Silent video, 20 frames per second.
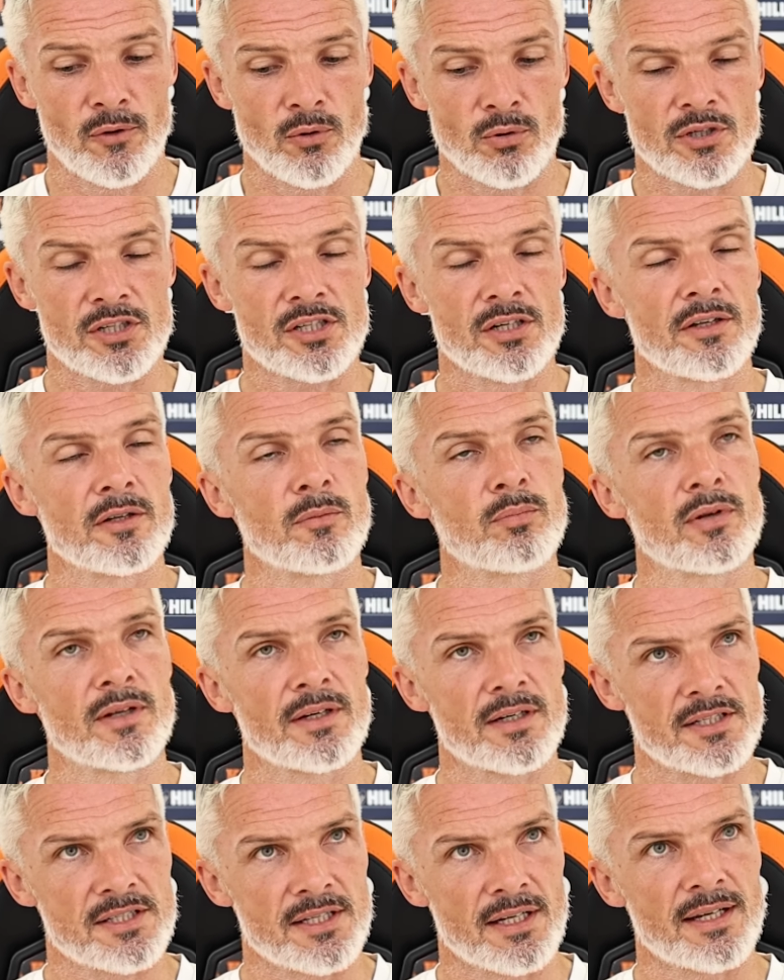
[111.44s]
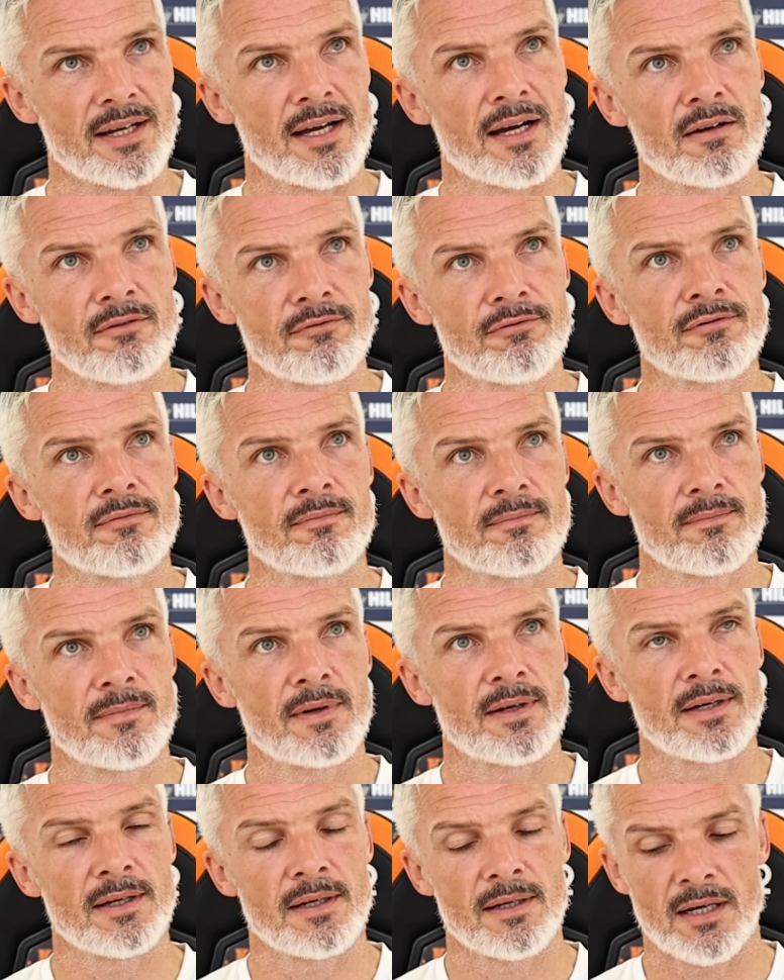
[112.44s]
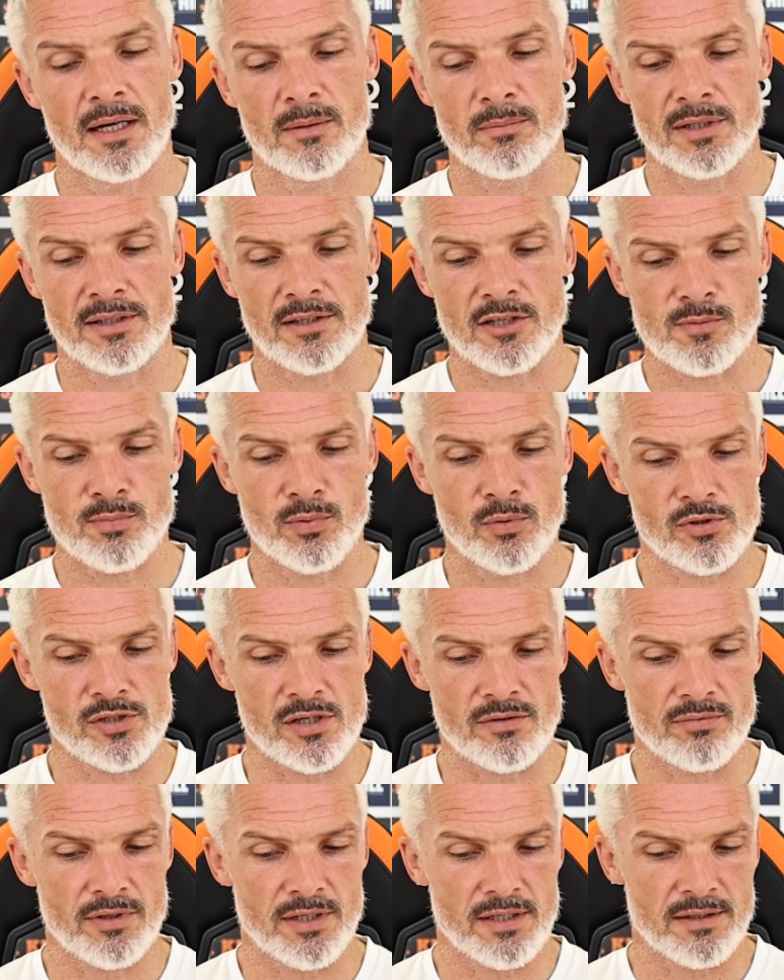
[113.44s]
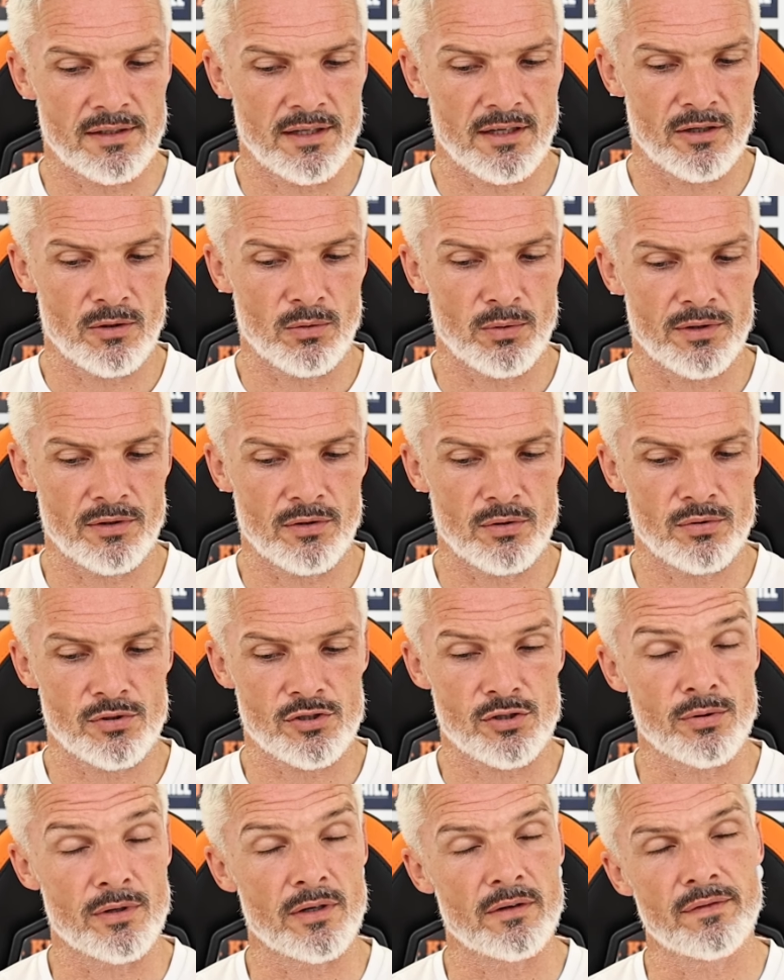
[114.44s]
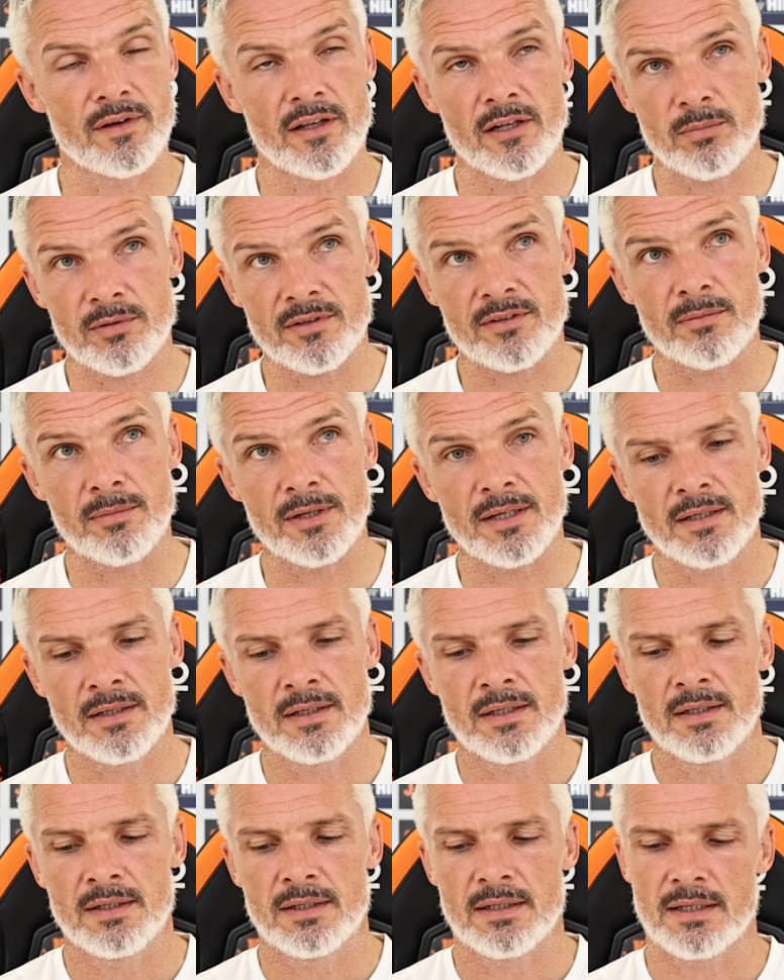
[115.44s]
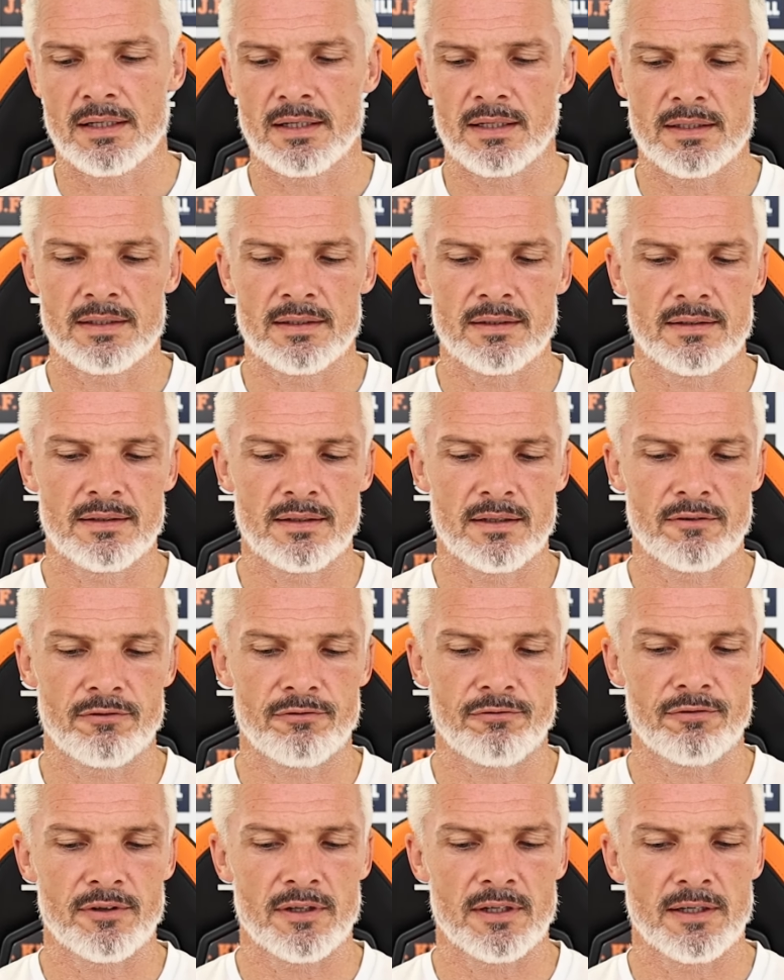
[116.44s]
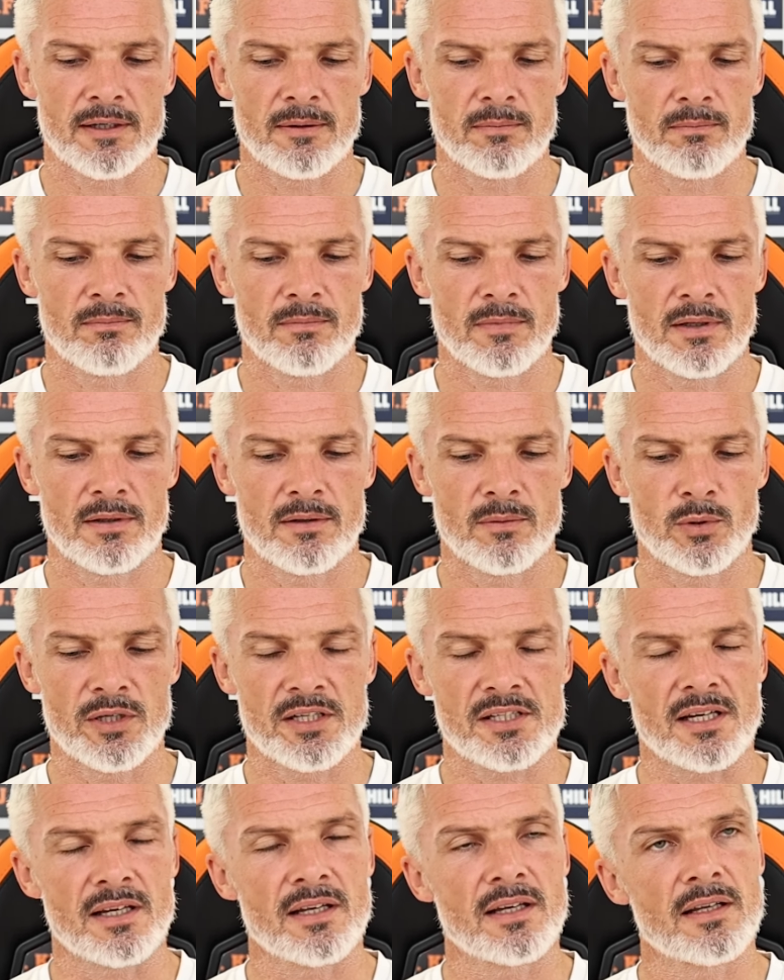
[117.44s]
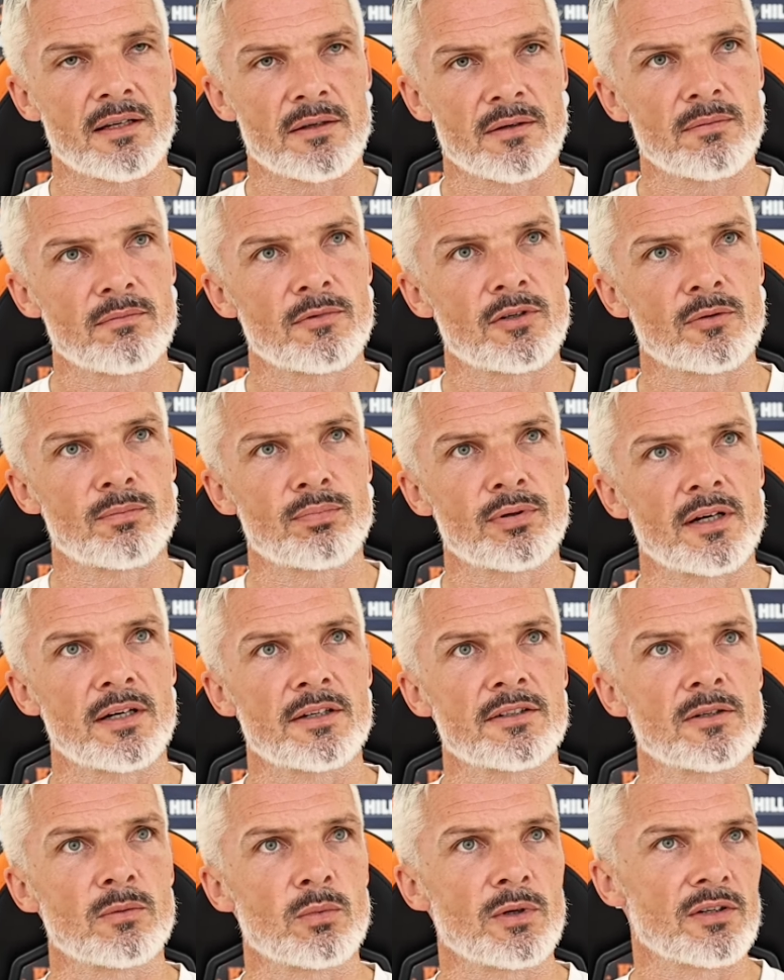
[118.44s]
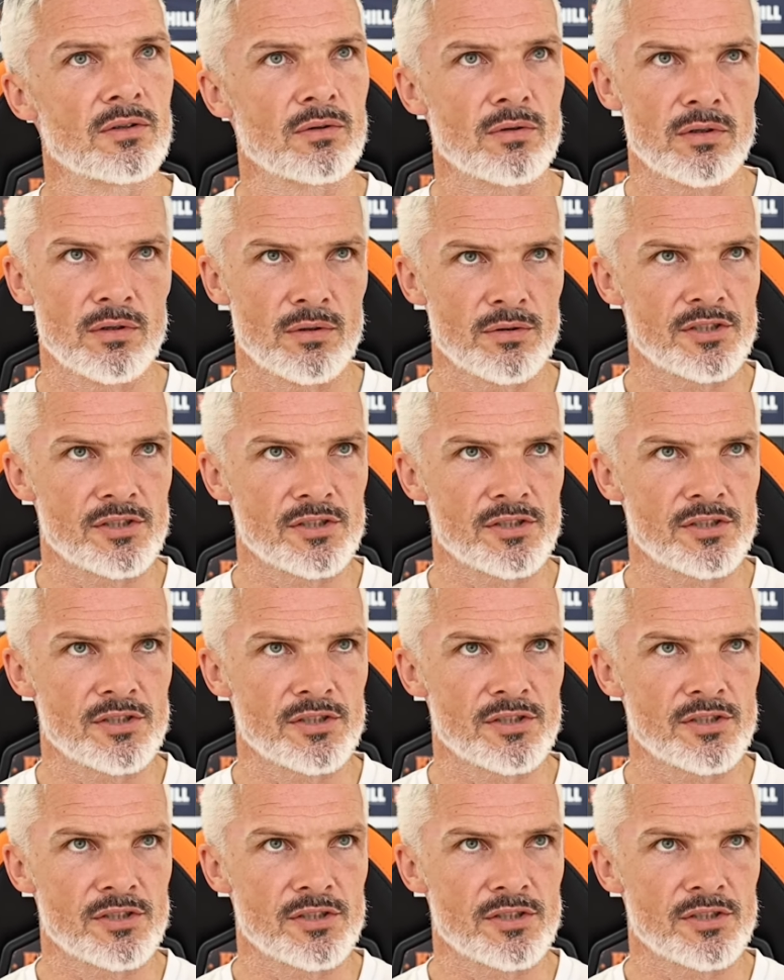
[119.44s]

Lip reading: focus on the players that I have at my disposal right now and those who are available to me. And if in the weeks ahead, prior to the window